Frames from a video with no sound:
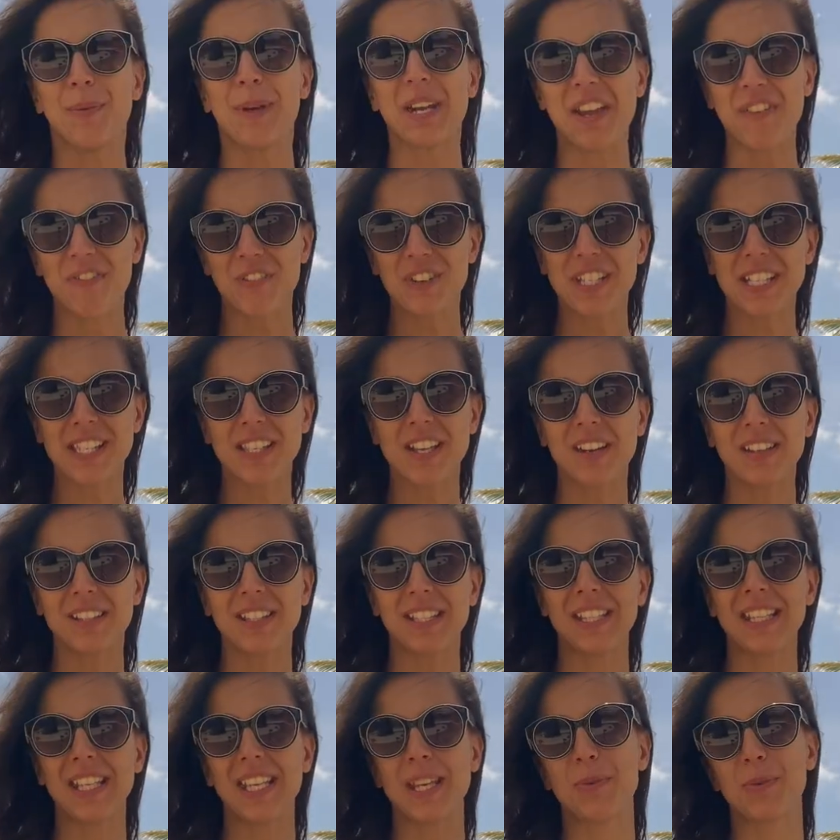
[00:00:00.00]
When I first
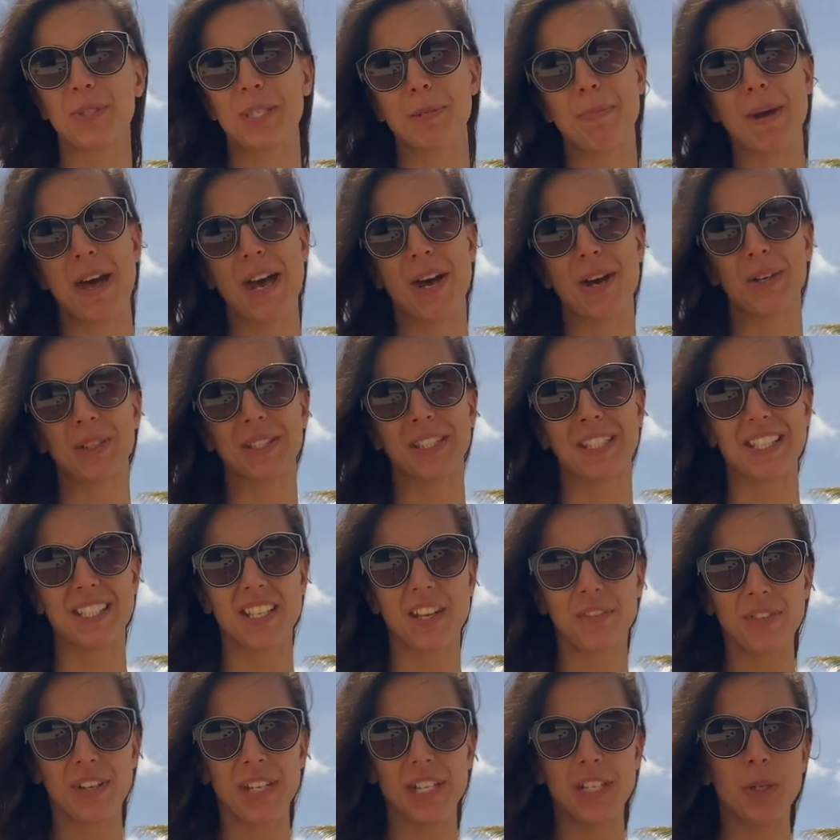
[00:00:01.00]
started, it was about
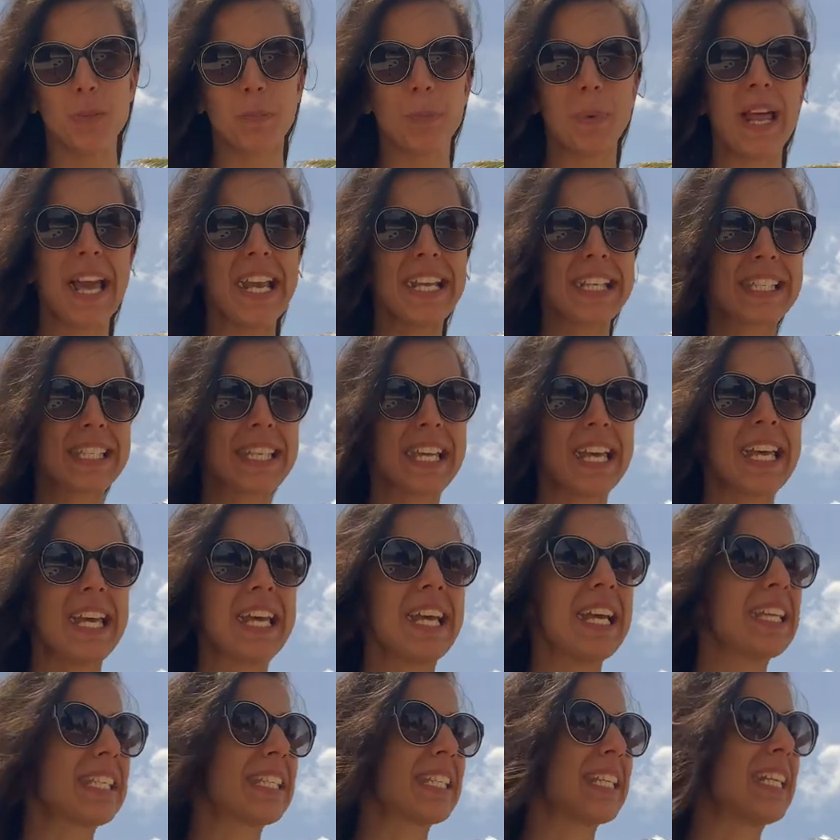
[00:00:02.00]
discovering new places
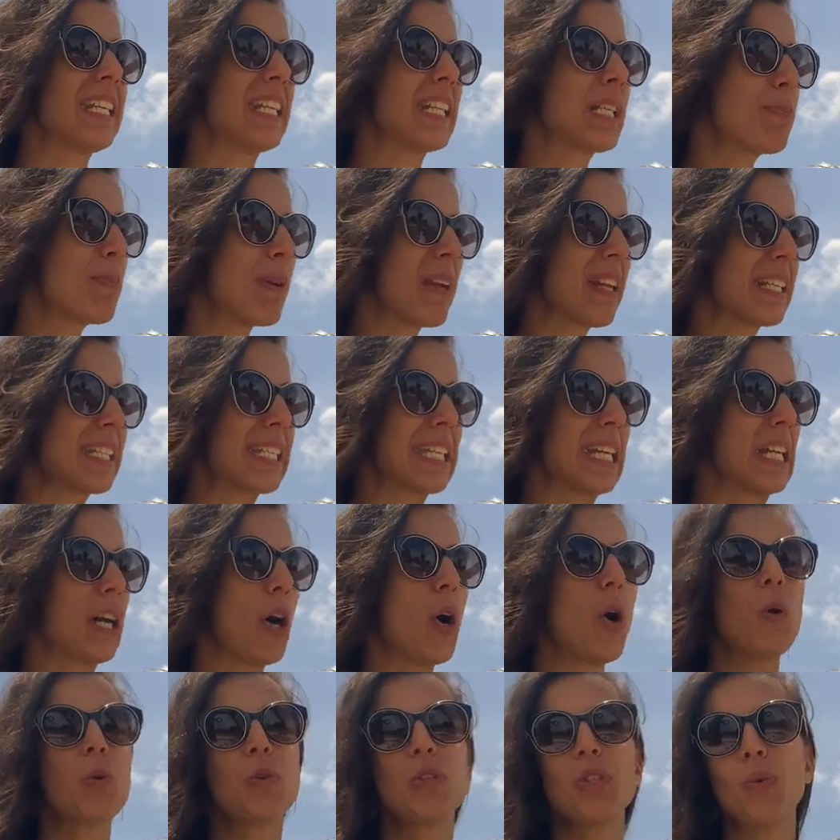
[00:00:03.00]
and experiencing a
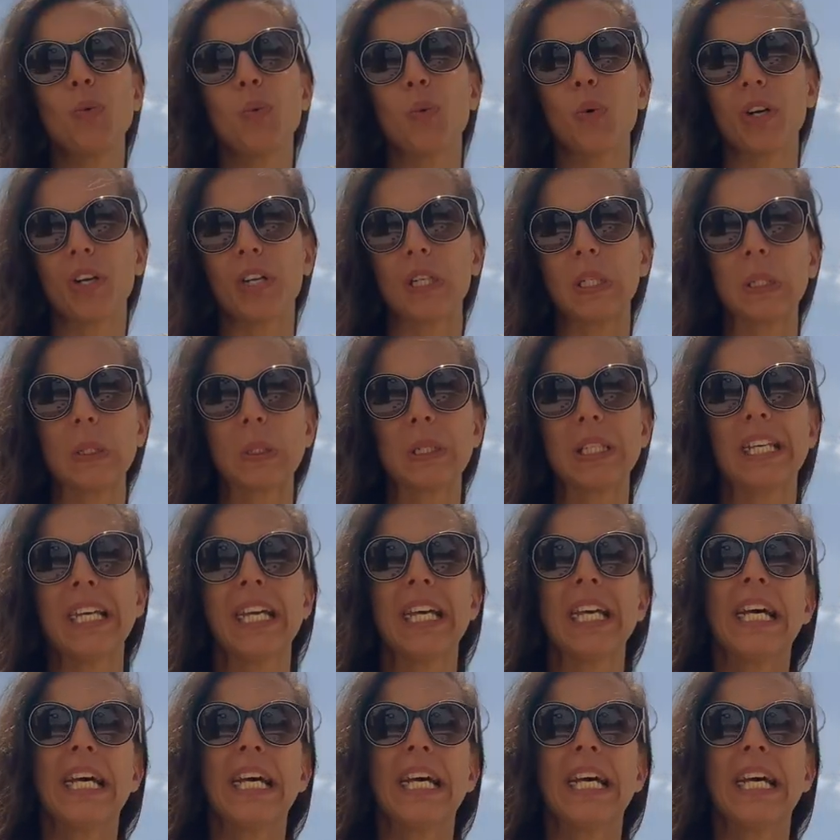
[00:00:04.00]
whole new world.